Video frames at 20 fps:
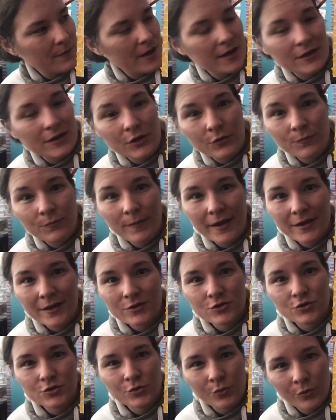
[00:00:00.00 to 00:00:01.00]
and you make
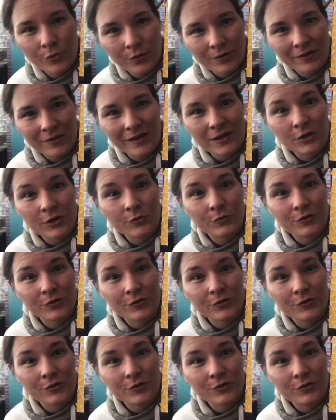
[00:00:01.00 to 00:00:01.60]
sure that you